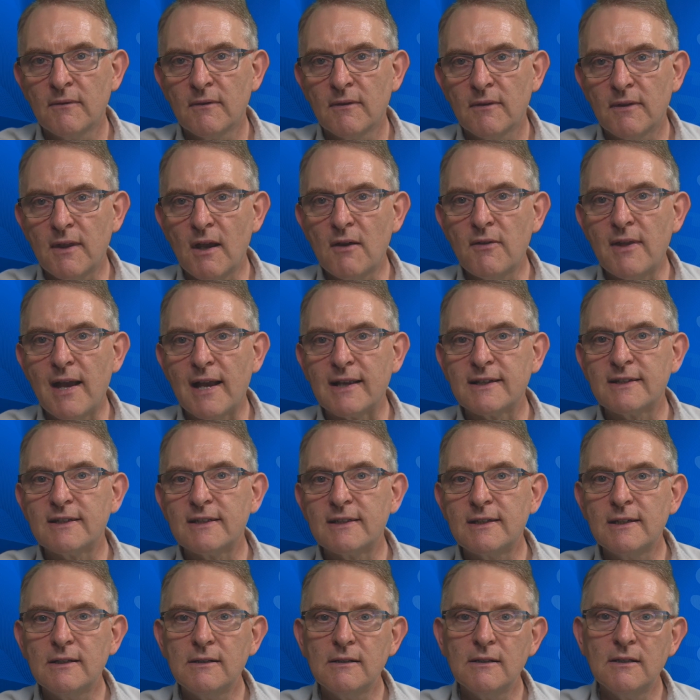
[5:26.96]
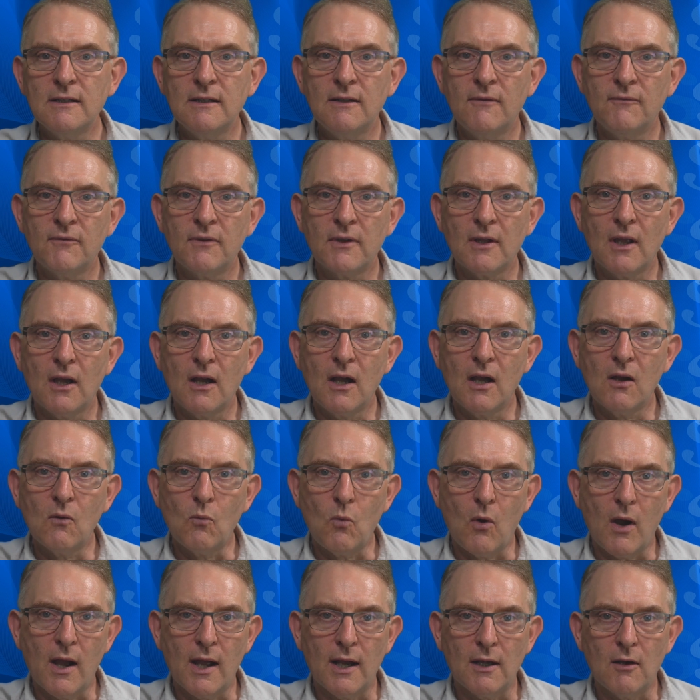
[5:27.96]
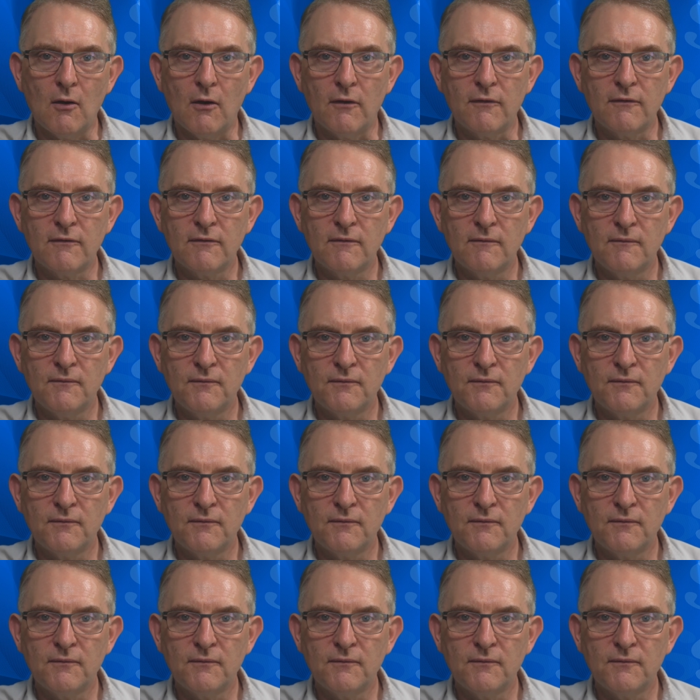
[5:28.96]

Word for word: though that's still a while off.